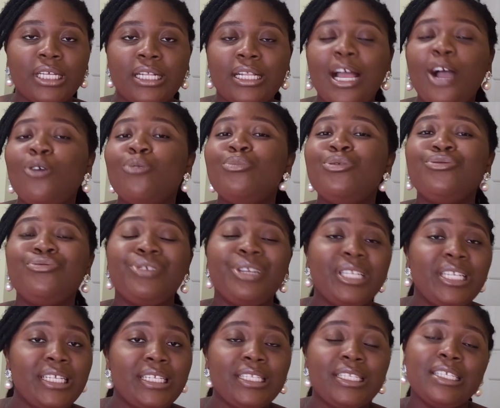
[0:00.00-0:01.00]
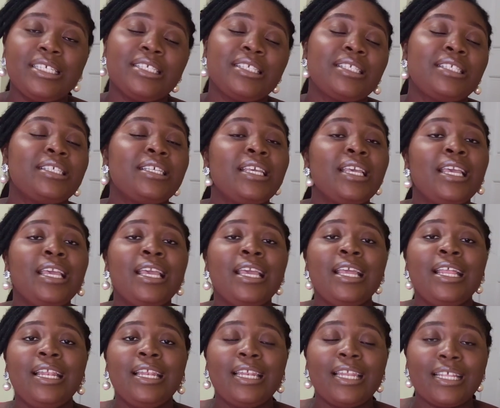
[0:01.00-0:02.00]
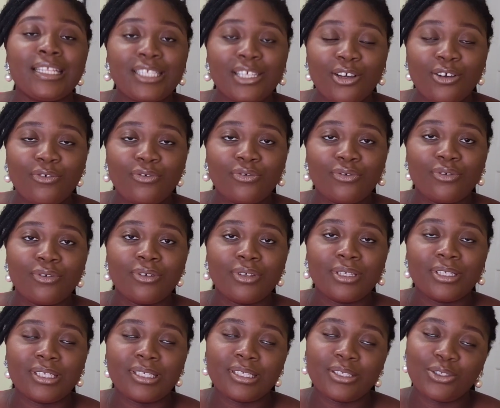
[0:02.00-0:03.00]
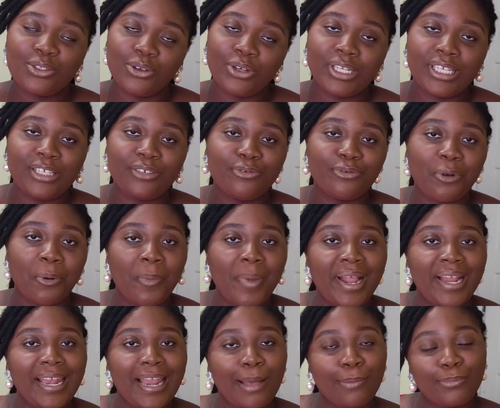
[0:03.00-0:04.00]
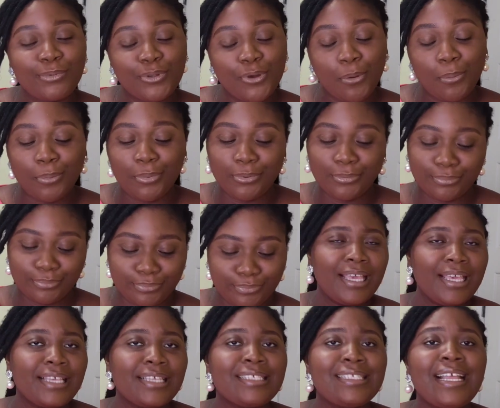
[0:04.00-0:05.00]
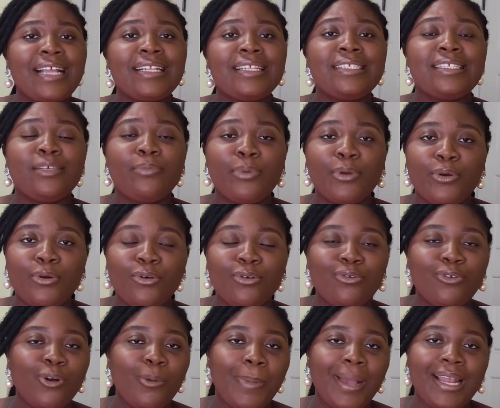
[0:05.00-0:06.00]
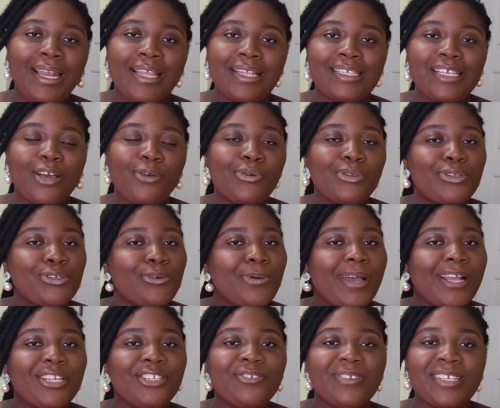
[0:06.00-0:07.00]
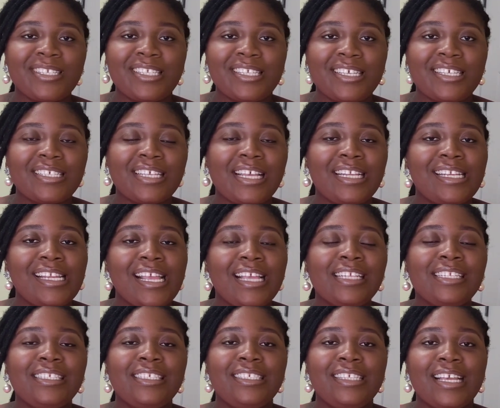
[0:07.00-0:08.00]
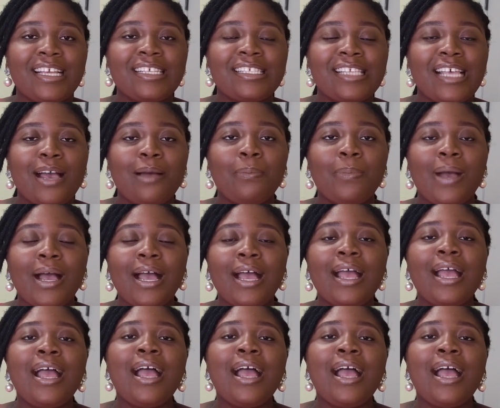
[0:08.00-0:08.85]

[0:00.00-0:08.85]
I'll be reading this letter of study from my laptop. It's like the typical formal letter with two addresses and then the Dear Sama,